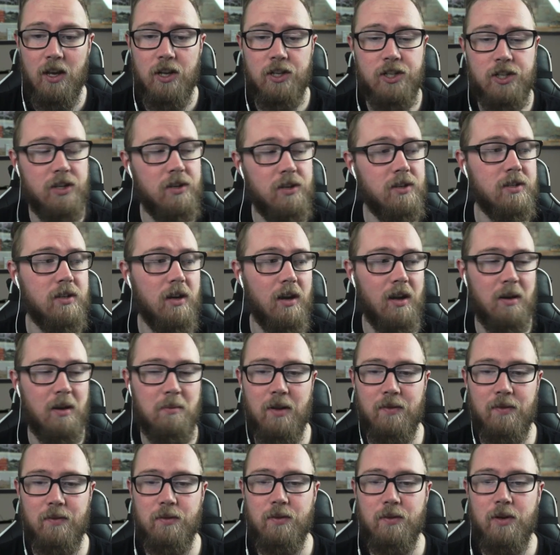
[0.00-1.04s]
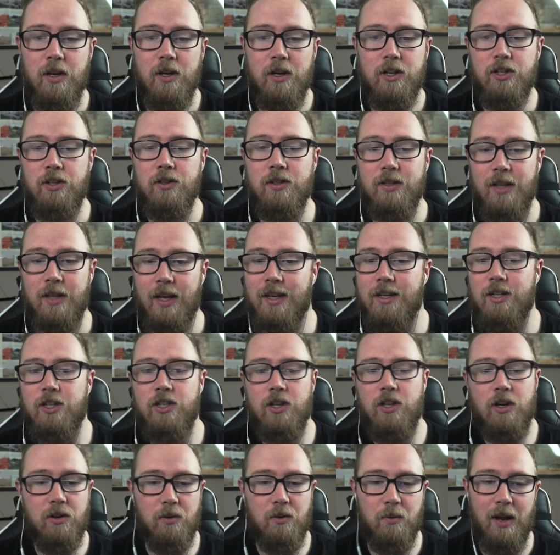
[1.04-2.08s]
choose the item level, choose the
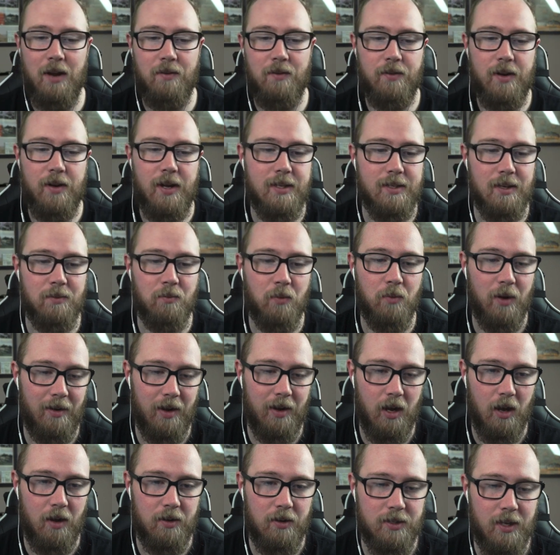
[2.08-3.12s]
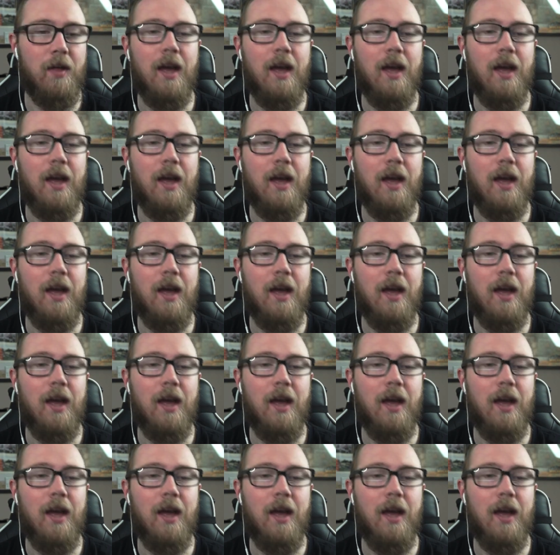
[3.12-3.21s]
enchant or whatever it is and where it goes.